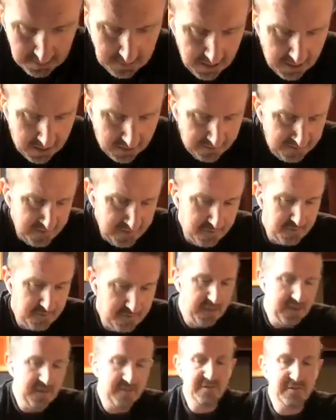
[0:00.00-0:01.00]
Lots of
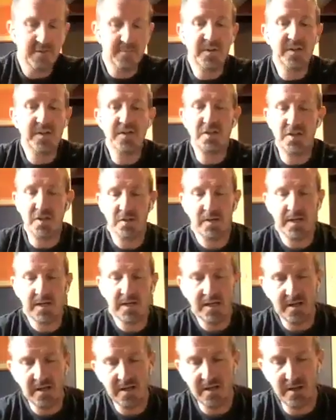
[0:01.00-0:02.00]
things we've been
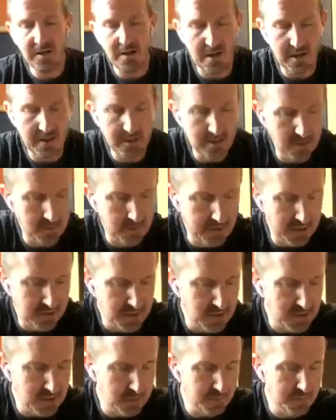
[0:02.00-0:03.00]
doing are
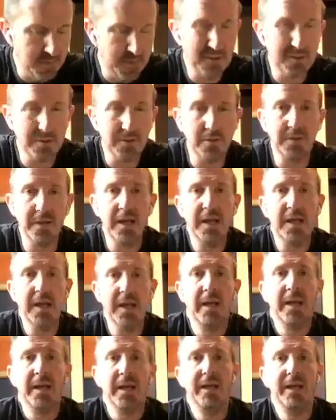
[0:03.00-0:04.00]
going to build
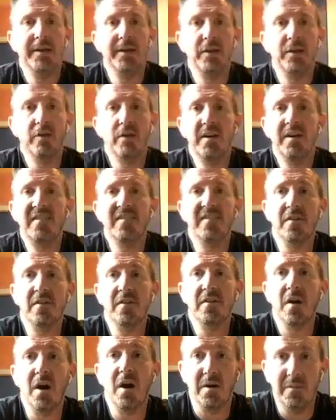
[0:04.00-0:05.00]
and increase
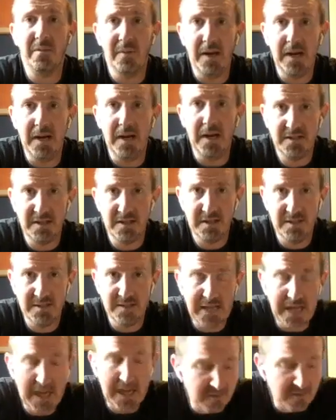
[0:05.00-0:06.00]
your heart rate.
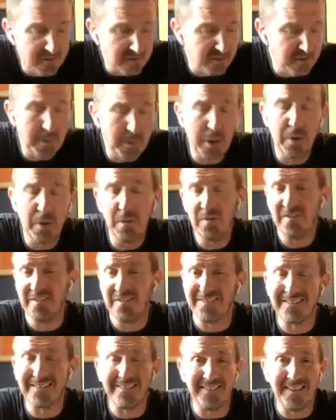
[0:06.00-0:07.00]
Dancer's pose
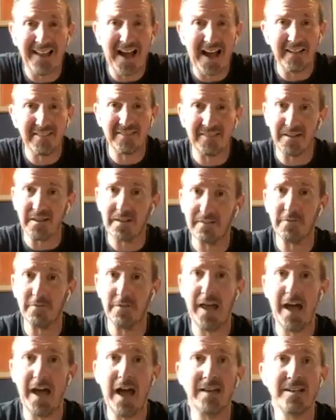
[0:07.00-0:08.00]
is classic
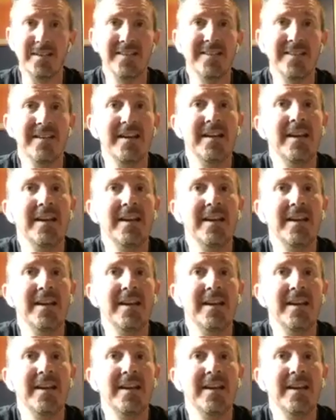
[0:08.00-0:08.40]
for that.